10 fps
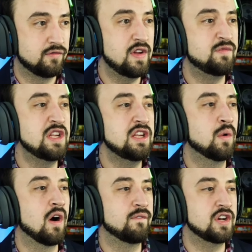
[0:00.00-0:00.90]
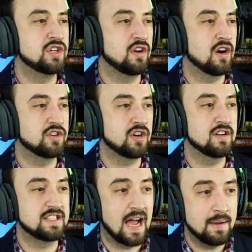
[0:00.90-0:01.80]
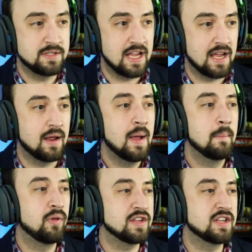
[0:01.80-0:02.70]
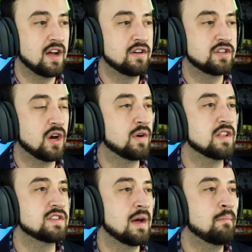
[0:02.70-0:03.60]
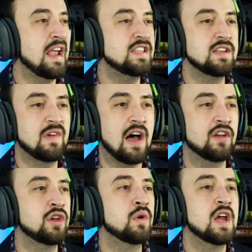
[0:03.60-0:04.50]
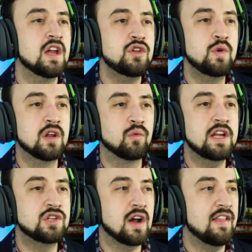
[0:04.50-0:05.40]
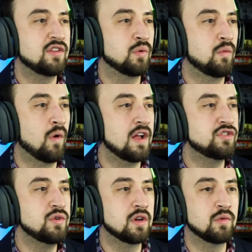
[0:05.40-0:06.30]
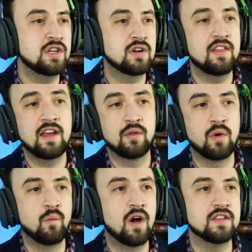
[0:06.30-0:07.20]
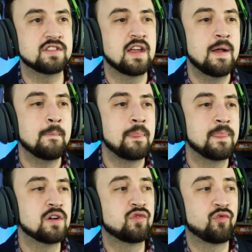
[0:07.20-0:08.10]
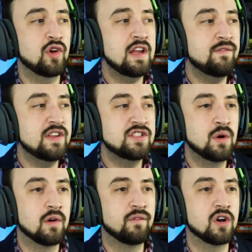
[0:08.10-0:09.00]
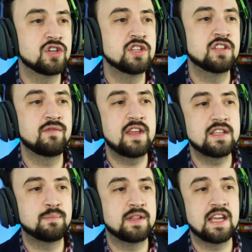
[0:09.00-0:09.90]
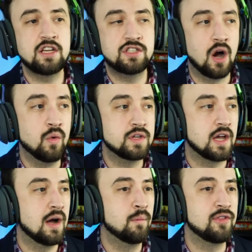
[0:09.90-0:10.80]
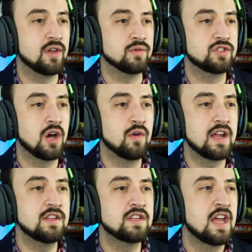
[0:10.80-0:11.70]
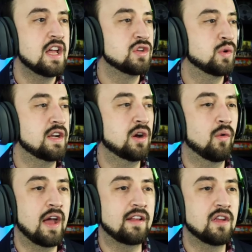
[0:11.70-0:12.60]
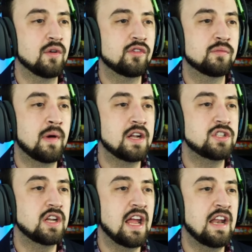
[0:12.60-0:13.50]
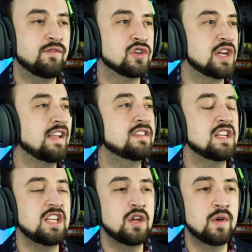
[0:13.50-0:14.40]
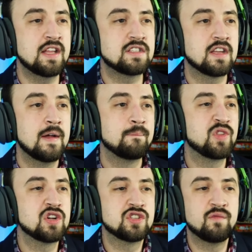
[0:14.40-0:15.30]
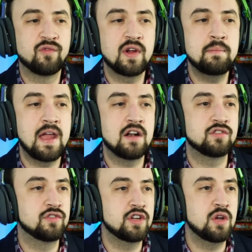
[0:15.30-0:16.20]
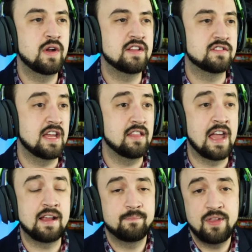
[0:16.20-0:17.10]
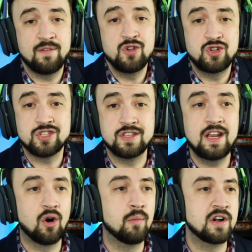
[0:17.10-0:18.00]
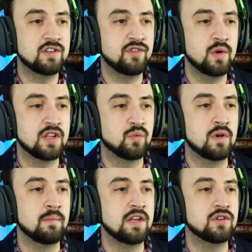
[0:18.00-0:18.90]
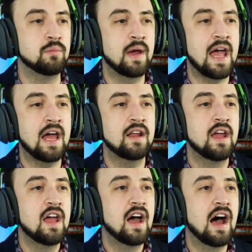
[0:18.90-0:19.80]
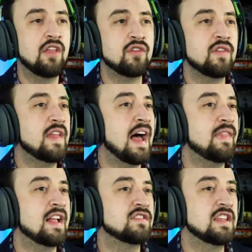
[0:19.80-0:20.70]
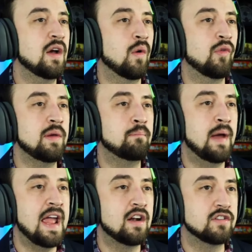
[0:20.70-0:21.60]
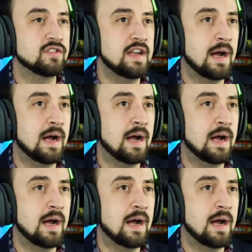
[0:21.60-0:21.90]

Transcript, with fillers: fifty U R Vision Card shards times ten, plus one hundred tokens. Amazing value. You can retry this one once, you can retry the other one once. There's free Vizior versions of this, but they don't come with those tokens, so I don't like those as much. And if you're chasing units, there's some free banners for units that, like, if you just need a whole bunch of units, wouldn't be too bad. Other than that, that's the only banners.